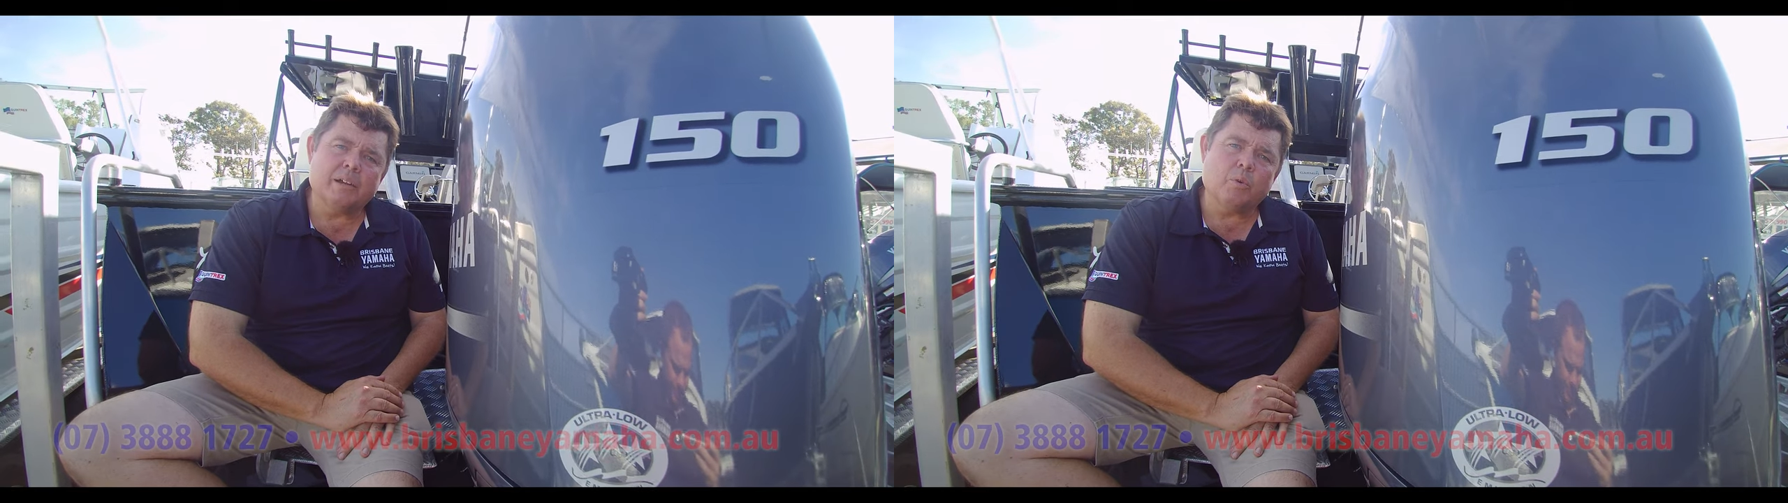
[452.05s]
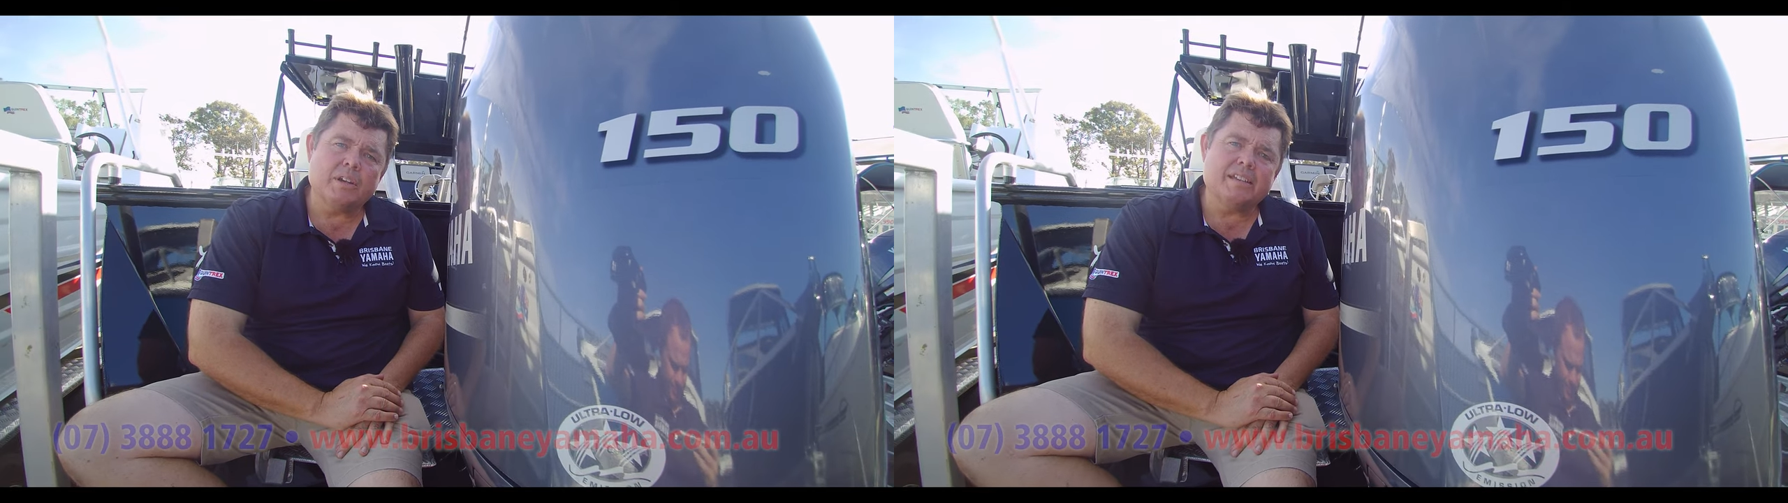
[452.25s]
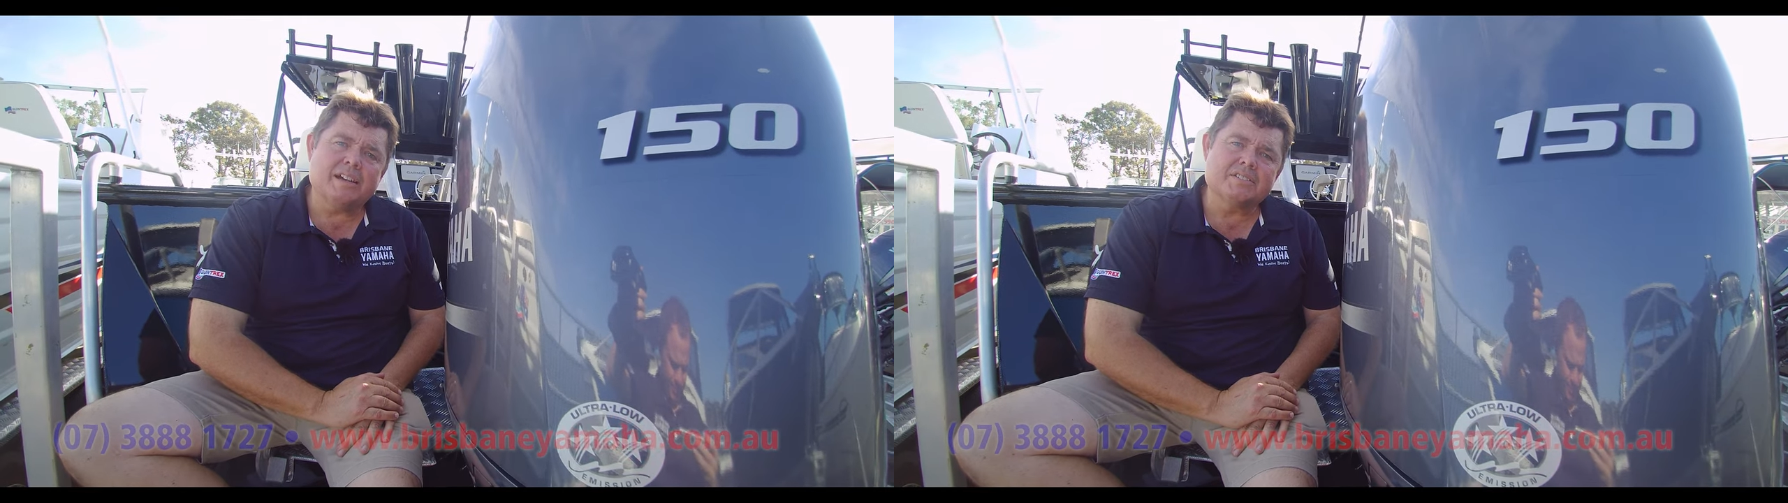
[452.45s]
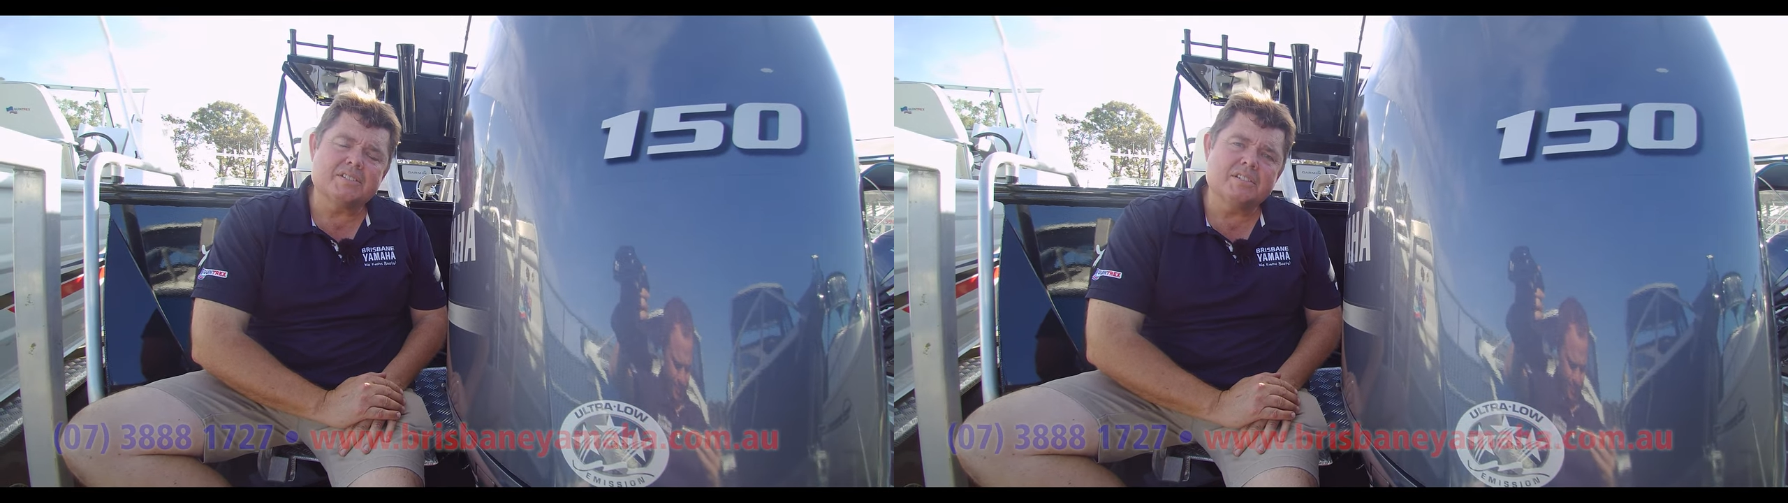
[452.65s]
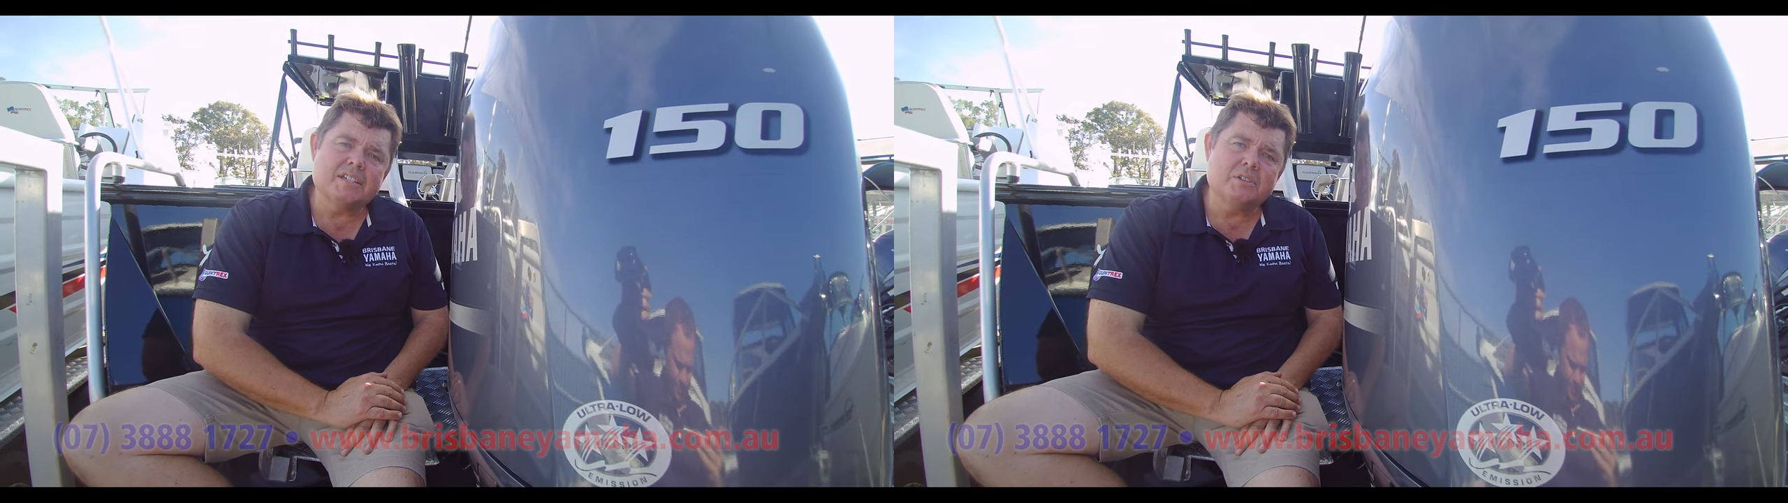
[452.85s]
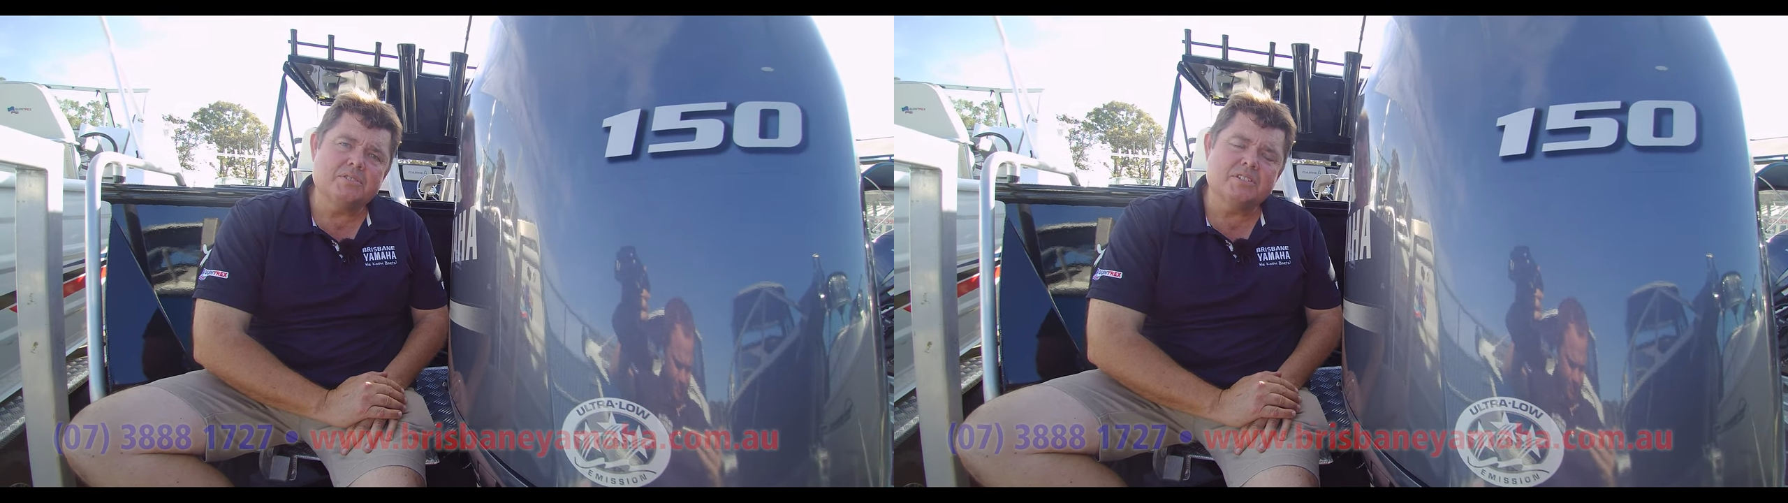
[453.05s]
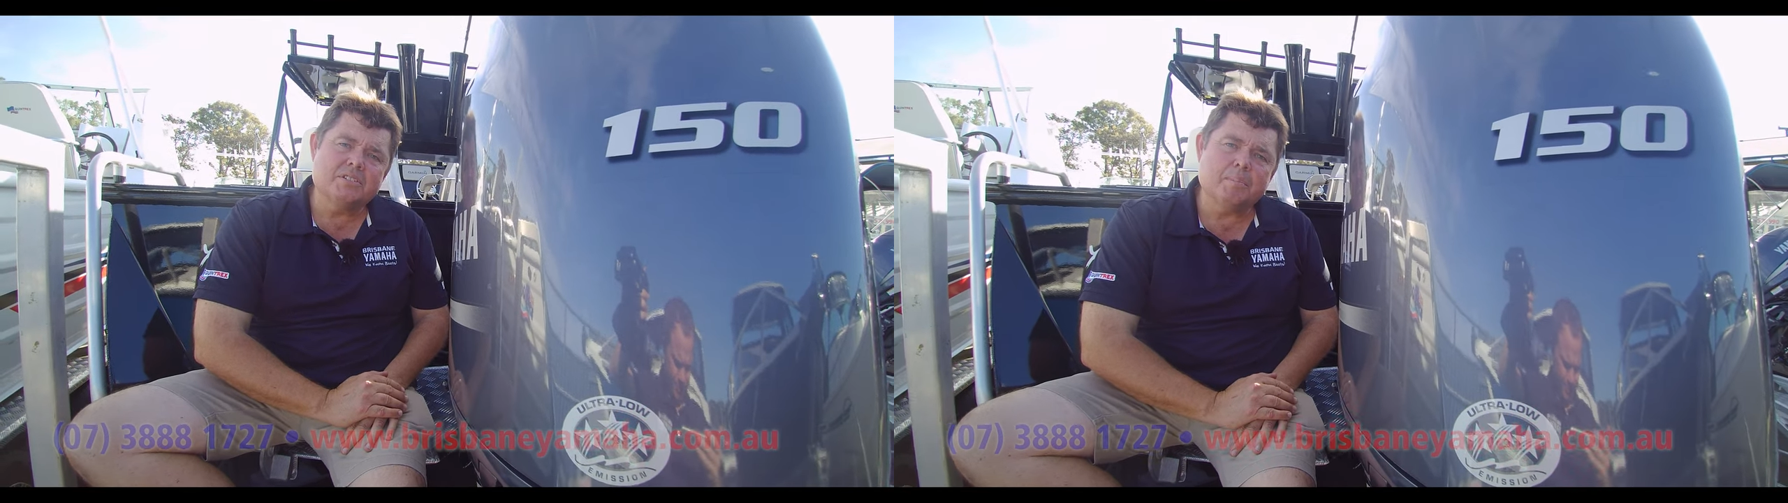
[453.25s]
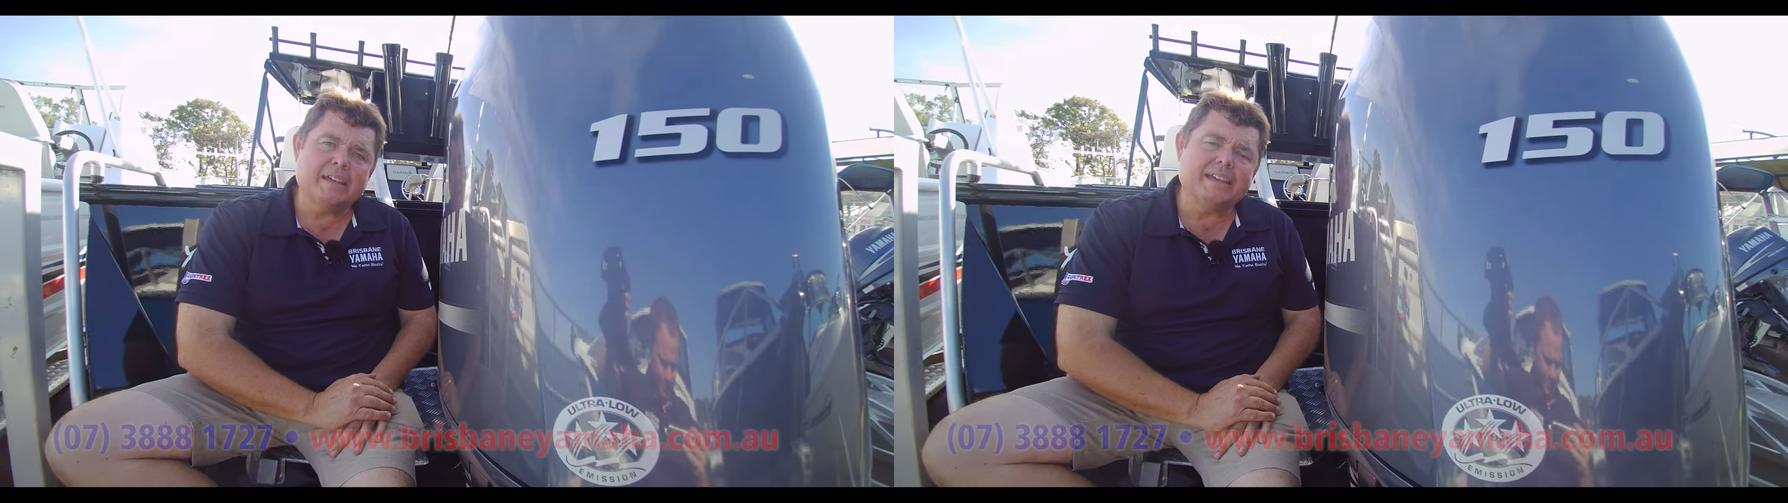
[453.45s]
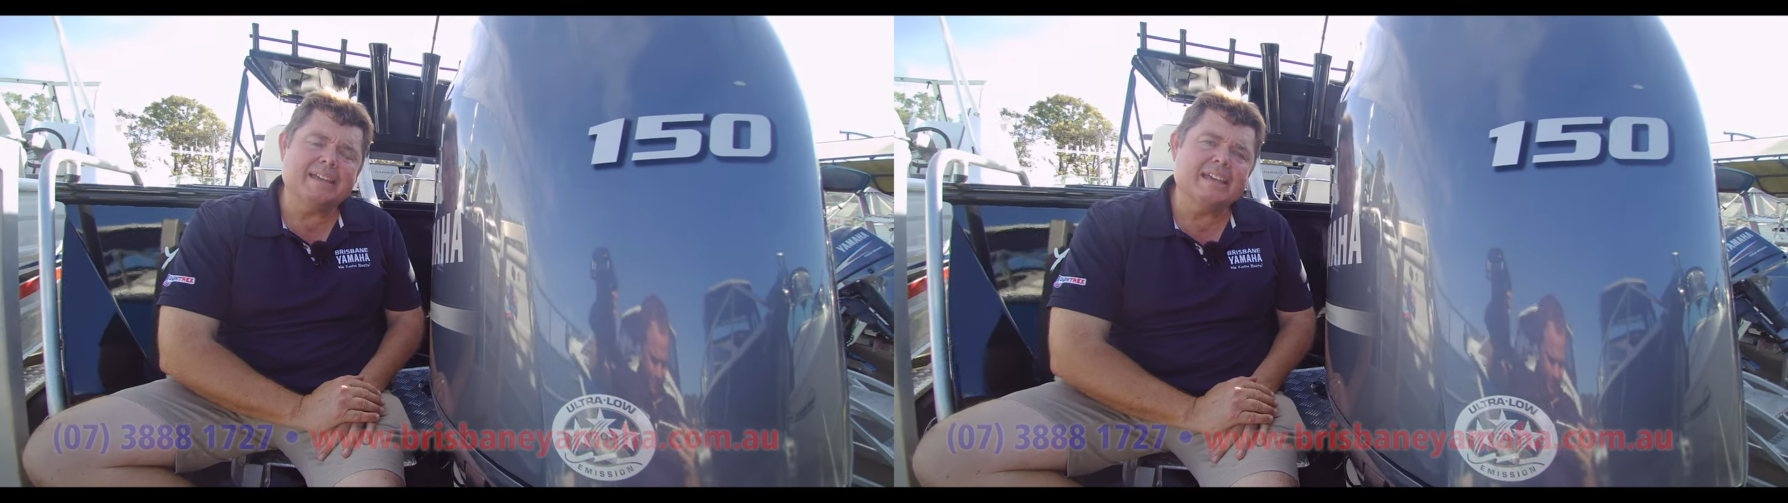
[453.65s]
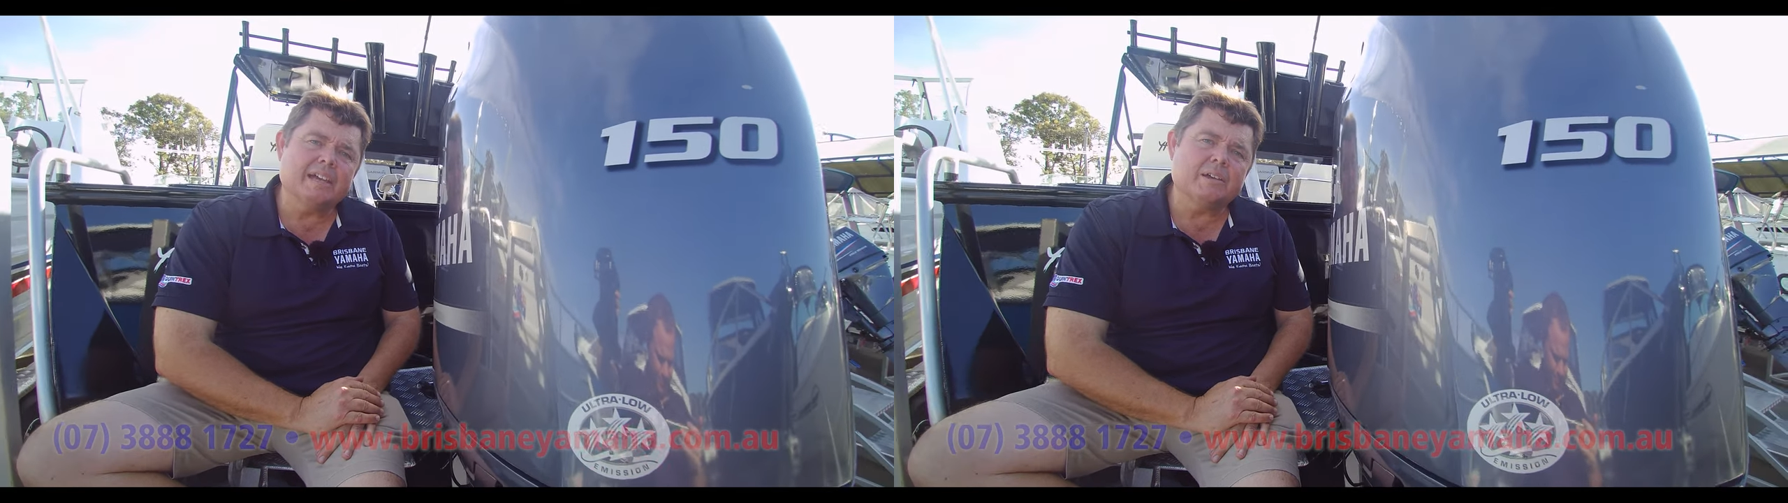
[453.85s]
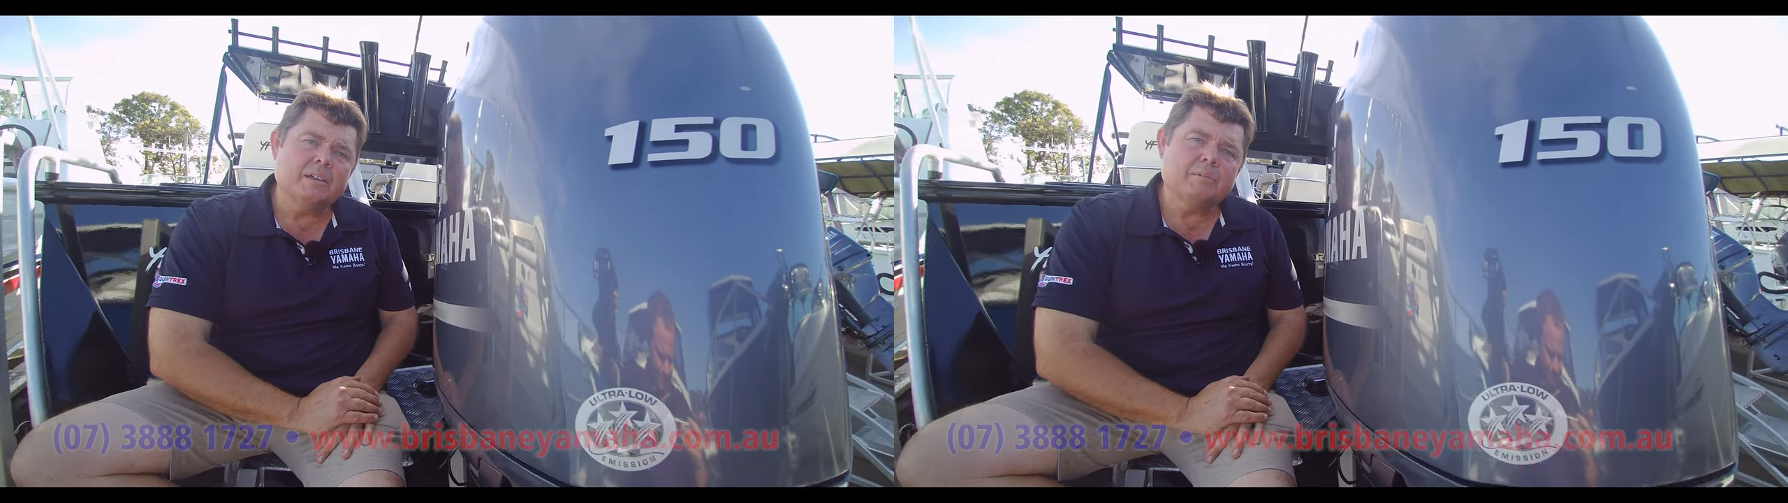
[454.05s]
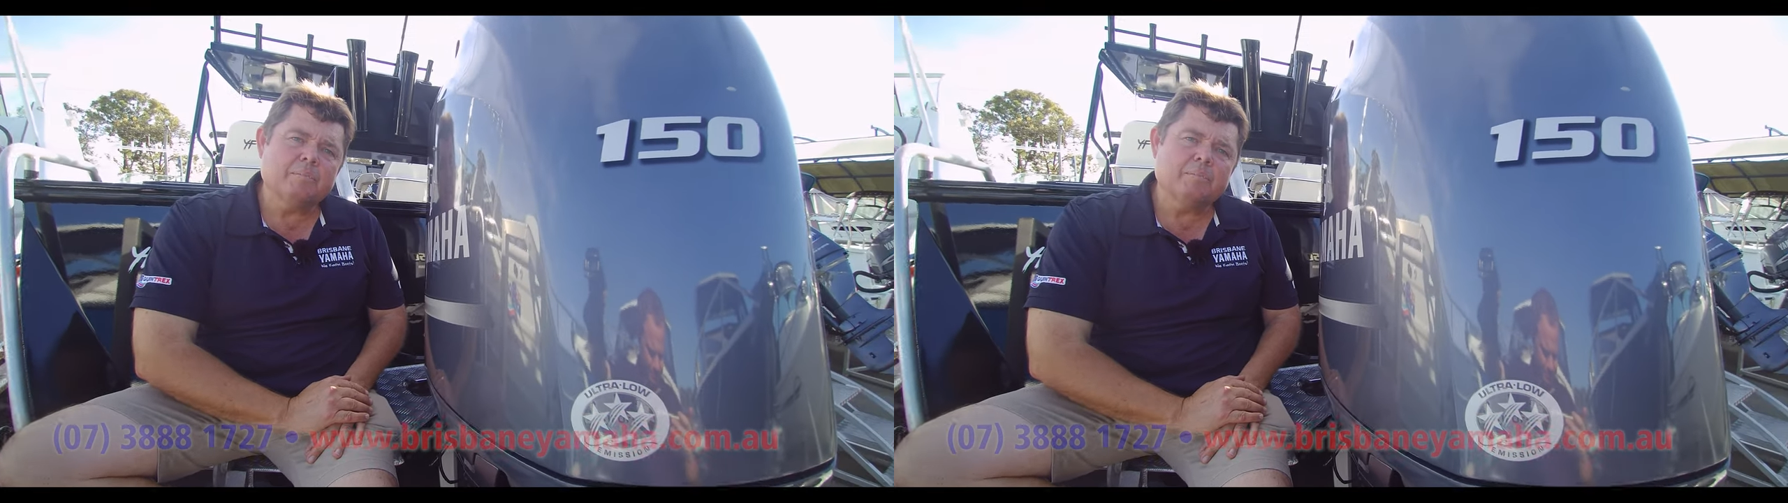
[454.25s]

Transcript: And what he does is he uses a bigger gear